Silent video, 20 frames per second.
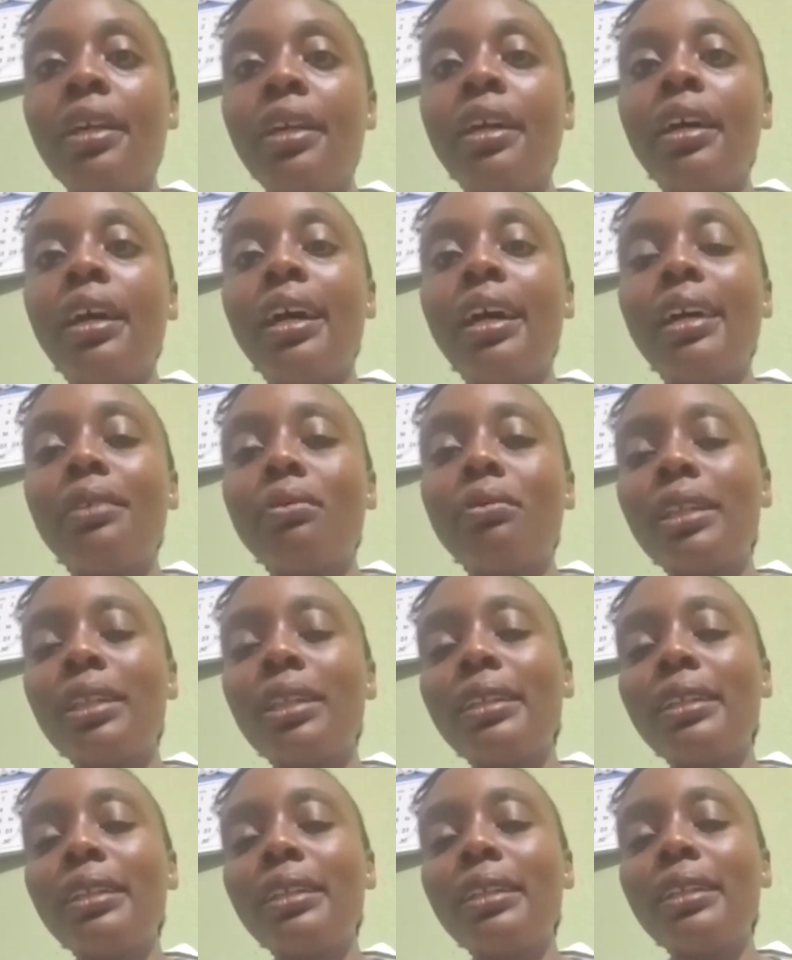And what
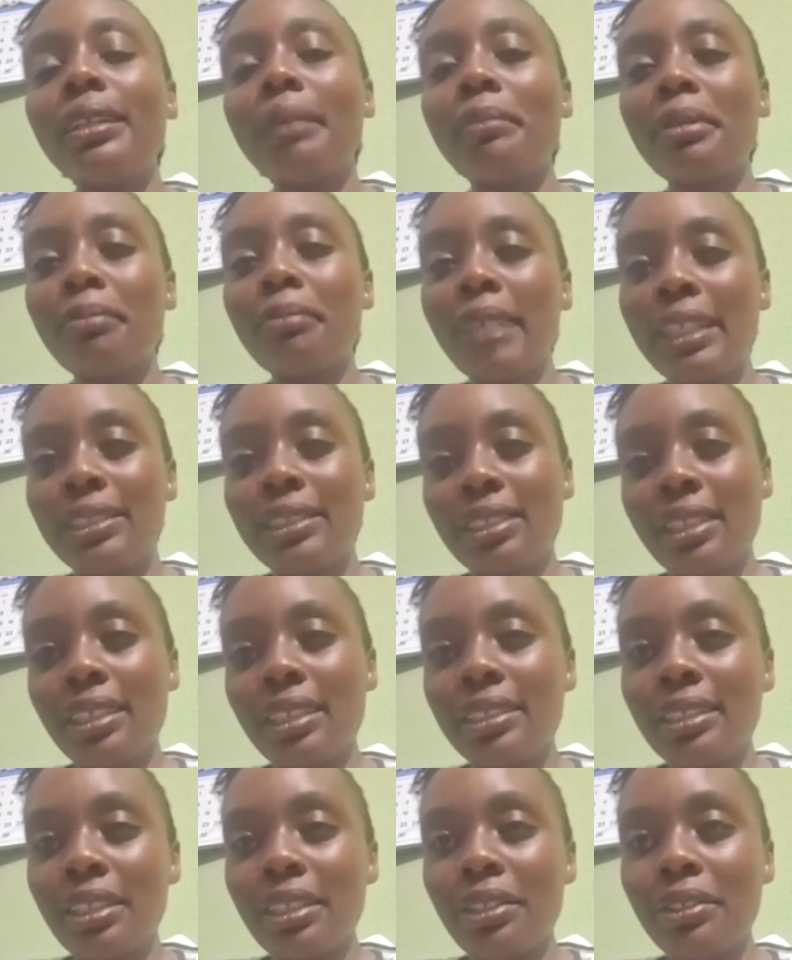I mean by
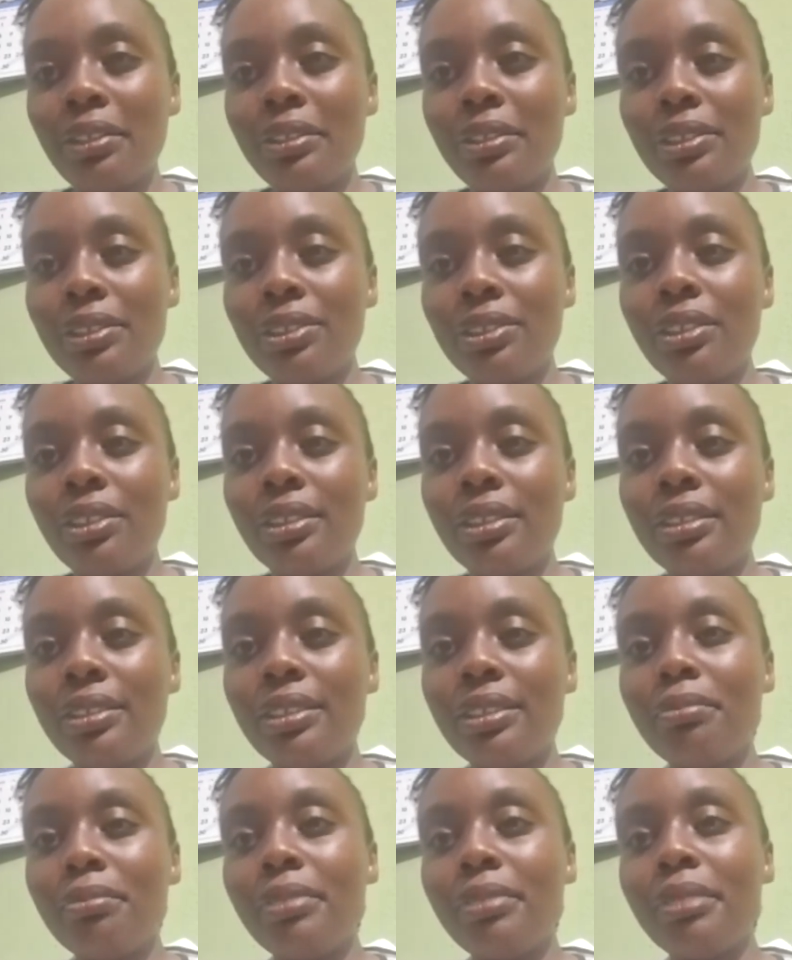genetic condition
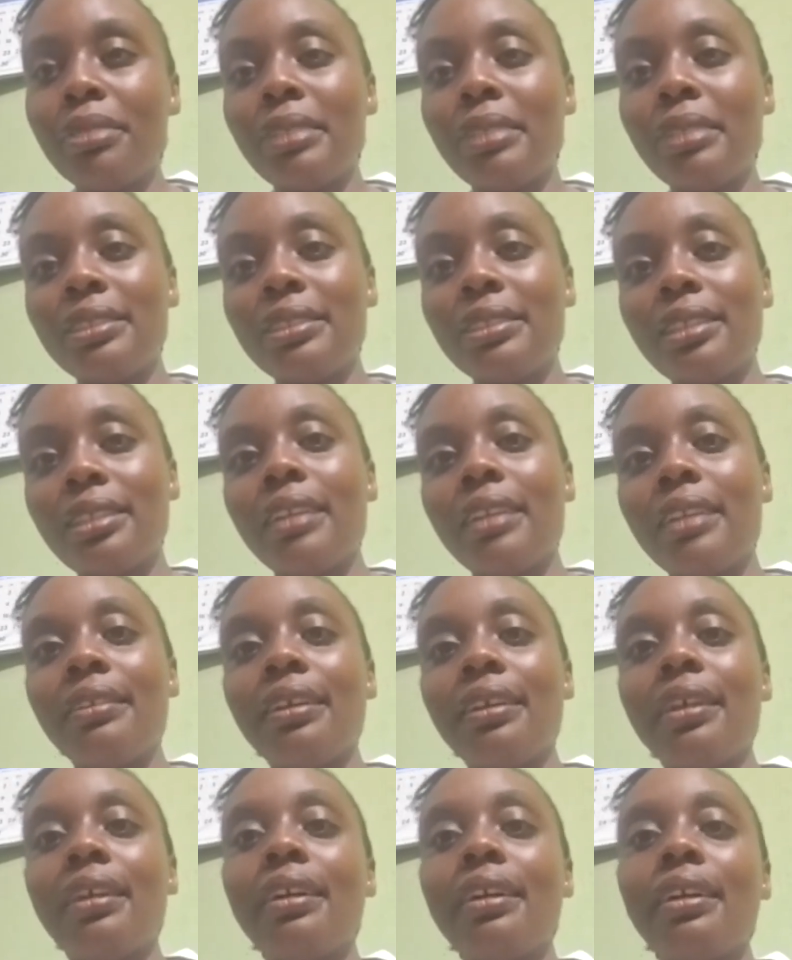simply means that they
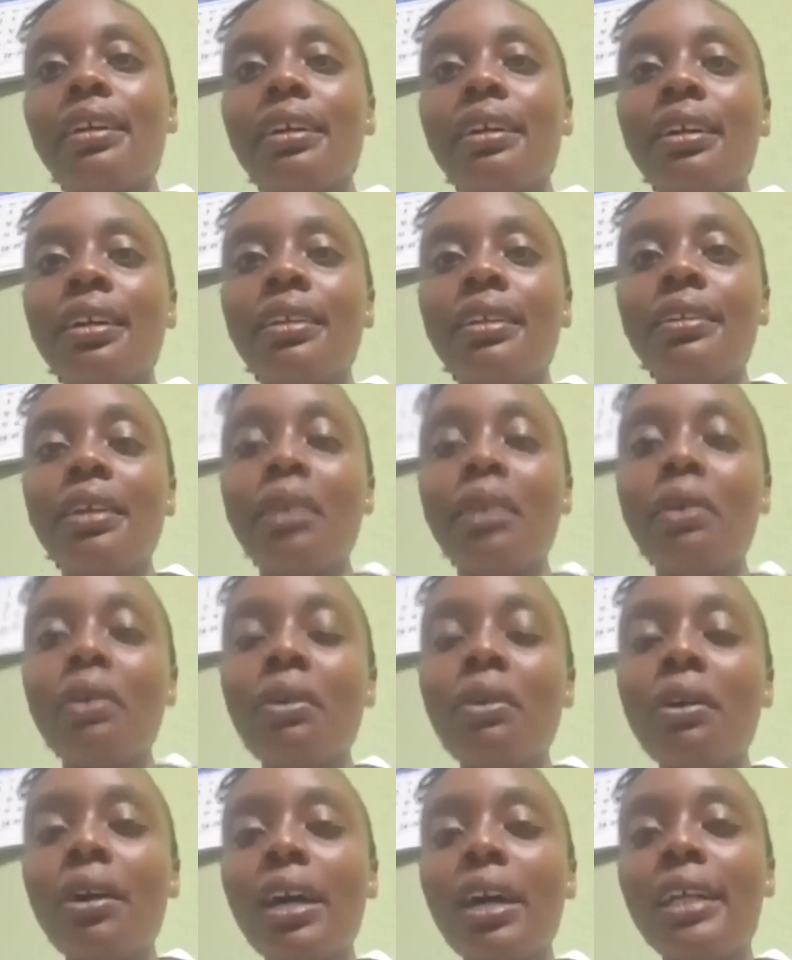
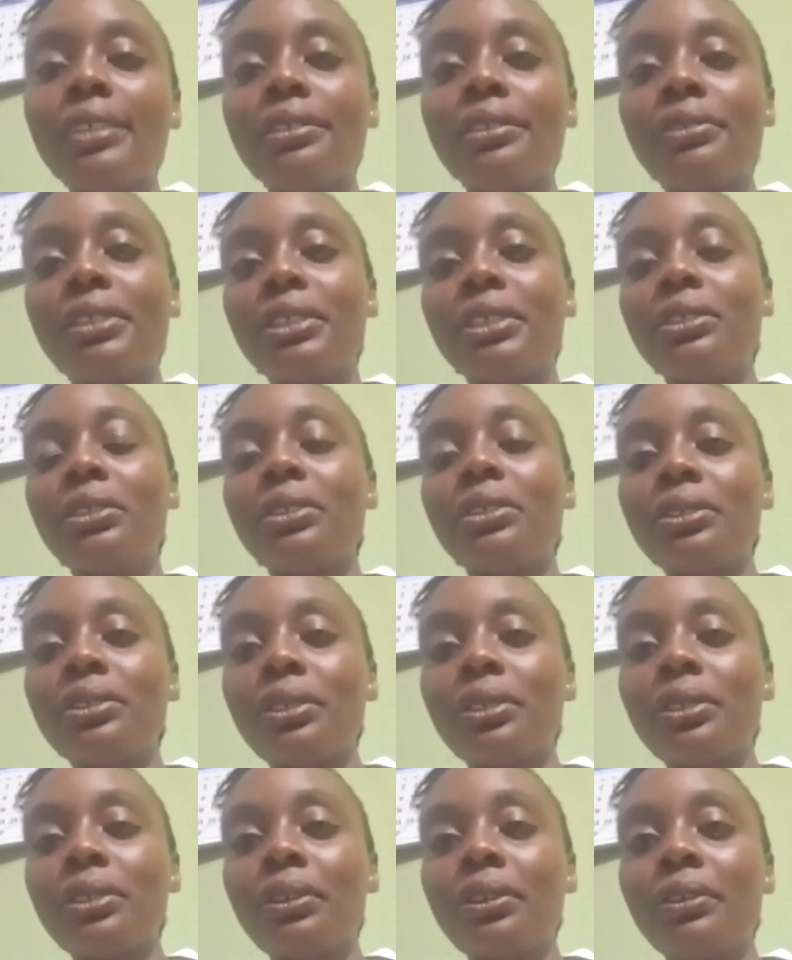occur as a result
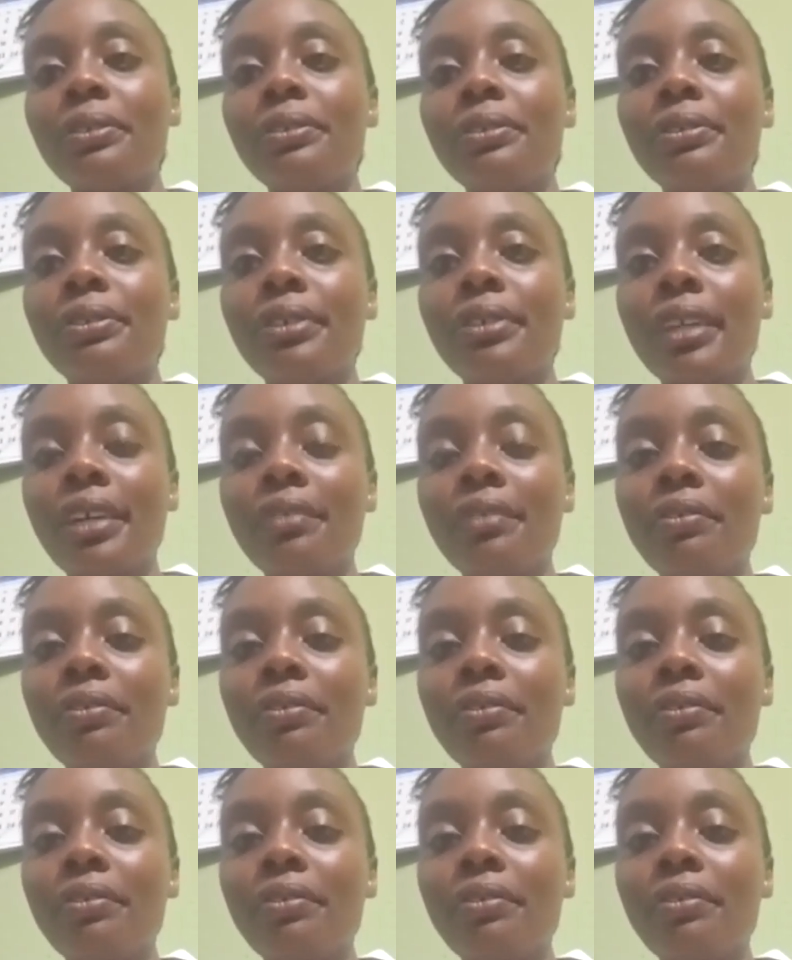of a